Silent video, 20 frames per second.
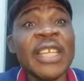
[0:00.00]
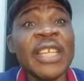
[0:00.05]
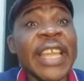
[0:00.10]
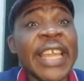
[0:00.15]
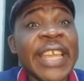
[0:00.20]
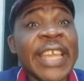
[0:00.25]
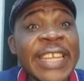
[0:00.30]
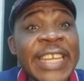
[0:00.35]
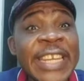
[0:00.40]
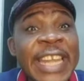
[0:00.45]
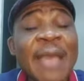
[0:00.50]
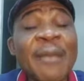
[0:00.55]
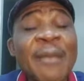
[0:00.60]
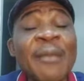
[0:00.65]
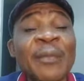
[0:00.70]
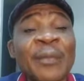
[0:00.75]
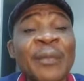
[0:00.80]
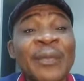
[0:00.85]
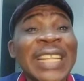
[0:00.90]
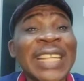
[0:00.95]
a
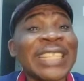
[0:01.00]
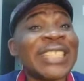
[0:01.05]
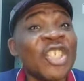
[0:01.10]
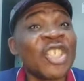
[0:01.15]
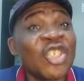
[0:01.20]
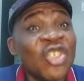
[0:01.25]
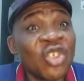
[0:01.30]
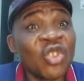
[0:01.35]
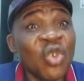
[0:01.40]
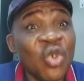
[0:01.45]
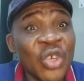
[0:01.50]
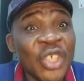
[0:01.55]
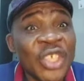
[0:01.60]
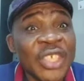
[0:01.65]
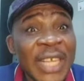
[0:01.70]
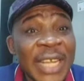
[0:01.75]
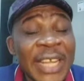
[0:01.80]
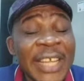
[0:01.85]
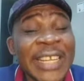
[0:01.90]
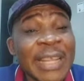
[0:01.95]
name that is not
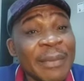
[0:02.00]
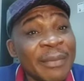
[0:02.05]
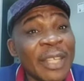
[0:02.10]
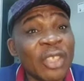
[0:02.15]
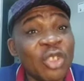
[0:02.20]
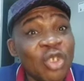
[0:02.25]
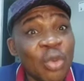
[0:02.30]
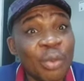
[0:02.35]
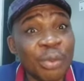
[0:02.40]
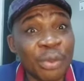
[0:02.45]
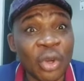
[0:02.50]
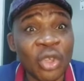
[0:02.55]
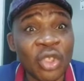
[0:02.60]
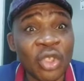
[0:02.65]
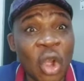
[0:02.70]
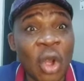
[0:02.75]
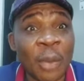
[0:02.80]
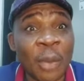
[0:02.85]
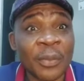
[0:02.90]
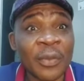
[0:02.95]
original, a name that you brought
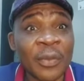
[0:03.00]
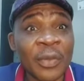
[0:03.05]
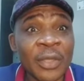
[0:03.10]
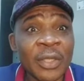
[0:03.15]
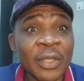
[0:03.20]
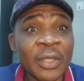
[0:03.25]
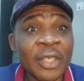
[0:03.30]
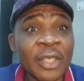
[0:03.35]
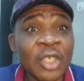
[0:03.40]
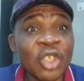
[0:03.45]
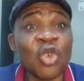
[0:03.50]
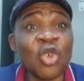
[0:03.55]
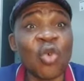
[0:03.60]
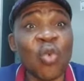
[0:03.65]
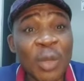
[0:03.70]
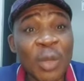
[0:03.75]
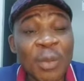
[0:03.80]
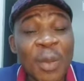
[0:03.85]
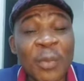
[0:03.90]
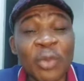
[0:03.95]
up, you
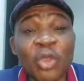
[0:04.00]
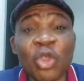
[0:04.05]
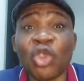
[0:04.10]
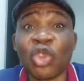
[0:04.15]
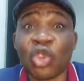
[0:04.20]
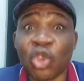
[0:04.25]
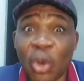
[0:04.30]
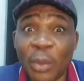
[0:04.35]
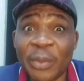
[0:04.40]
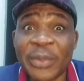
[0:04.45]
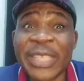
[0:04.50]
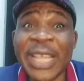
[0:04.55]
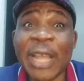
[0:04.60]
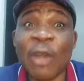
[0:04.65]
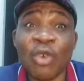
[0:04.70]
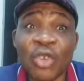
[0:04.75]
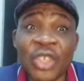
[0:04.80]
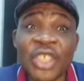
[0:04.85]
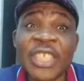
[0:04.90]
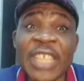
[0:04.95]
want people to drop their
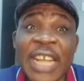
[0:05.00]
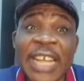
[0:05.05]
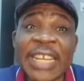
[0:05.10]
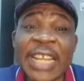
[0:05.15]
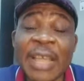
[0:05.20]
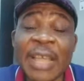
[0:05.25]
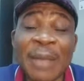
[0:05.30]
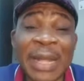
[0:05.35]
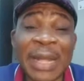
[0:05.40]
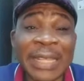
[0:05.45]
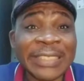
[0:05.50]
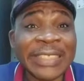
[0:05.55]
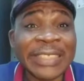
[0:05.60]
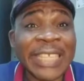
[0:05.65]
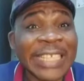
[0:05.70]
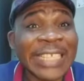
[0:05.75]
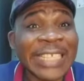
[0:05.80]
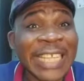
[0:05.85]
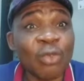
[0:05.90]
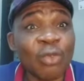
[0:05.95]
original name and
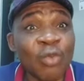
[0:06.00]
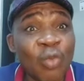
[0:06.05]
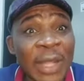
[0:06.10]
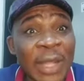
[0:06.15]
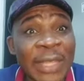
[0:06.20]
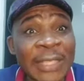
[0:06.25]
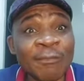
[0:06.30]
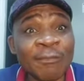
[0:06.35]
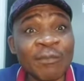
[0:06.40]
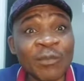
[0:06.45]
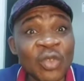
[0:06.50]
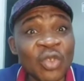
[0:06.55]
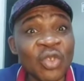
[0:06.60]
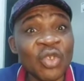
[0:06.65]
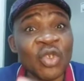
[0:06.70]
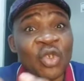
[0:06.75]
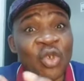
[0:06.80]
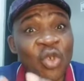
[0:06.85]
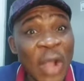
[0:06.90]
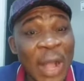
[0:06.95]
take that one
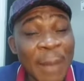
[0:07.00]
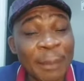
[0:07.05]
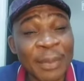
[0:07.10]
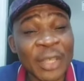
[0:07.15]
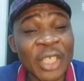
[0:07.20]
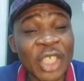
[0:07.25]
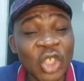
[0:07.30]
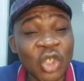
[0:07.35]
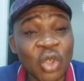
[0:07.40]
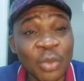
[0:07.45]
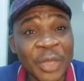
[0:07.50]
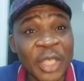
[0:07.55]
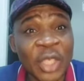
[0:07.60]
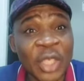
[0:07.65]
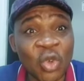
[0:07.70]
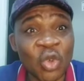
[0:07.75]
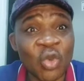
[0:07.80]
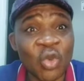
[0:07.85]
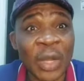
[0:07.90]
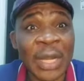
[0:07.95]
you are preaching to be the
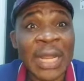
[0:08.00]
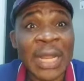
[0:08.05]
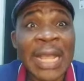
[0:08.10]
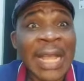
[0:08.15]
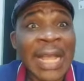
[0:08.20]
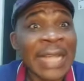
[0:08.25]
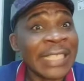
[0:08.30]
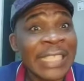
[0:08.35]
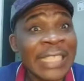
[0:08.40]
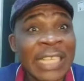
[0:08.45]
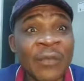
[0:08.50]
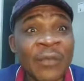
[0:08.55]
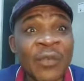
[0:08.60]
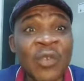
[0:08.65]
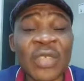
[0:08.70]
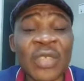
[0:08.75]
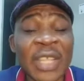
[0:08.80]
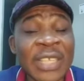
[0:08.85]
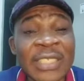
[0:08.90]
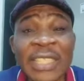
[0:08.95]
good one. They
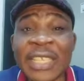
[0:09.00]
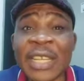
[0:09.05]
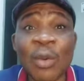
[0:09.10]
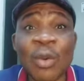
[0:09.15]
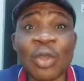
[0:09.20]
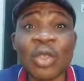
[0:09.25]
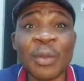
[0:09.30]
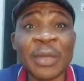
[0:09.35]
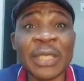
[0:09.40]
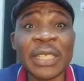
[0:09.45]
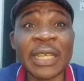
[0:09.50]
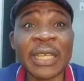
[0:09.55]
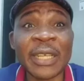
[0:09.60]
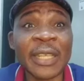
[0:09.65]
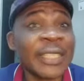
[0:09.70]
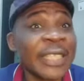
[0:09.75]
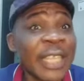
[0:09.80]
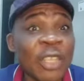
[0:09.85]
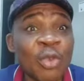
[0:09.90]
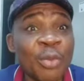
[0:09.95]
refuse and say they want to maintain
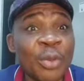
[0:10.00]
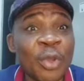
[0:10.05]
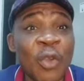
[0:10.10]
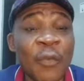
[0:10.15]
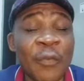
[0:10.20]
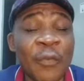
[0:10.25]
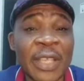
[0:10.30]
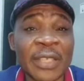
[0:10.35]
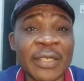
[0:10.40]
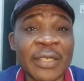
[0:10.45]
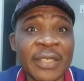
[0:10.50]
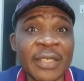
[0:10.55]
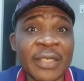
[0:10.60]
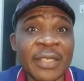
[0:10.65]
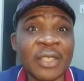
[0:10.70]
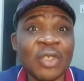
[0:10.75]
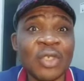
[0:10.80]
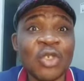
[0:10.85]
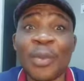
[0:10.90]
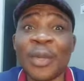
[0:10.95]
it. Then you pick offense.
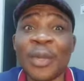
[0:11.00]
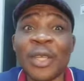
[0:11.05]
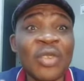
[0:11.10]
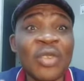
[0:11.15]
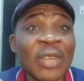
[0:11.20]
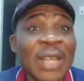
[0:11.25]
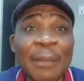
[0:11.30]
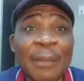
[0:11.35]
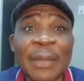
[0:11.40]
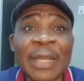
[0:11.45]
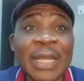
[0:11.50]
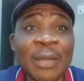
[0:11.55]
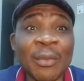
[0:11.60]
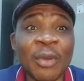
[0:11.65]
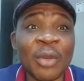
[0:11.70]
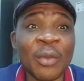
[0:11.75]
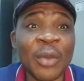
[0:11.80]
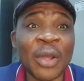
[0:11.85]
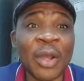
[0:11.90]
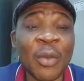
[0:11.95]
You begin to label them
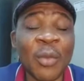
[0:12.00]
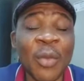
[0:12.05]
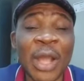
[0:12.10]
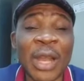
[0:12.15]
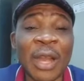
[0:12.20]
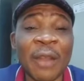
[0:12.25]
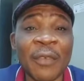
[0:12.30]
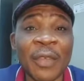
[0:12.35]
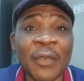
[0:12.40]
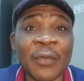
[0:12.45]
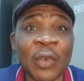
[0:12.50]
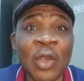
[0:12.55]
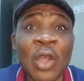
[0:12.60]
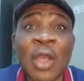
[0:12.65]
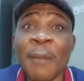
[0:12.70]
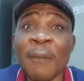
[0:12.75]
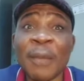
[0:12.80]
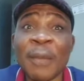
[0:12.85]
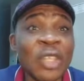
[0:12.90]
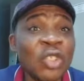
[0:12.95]
on more kind of evil.
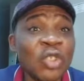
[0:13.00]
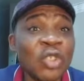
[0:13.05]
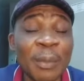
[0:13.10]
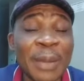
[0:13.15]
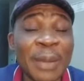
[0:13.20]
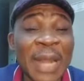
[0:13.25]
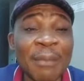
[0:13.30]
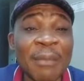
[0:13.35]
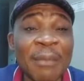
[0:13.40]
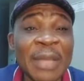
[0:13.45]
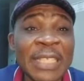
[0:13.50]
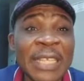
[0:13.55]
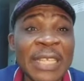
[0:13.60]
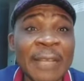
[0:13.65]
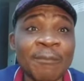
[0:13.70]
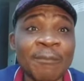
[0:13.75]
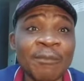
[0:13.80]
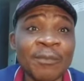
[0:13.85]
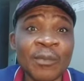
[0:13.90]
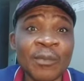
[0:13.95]
Begin to blackmail them.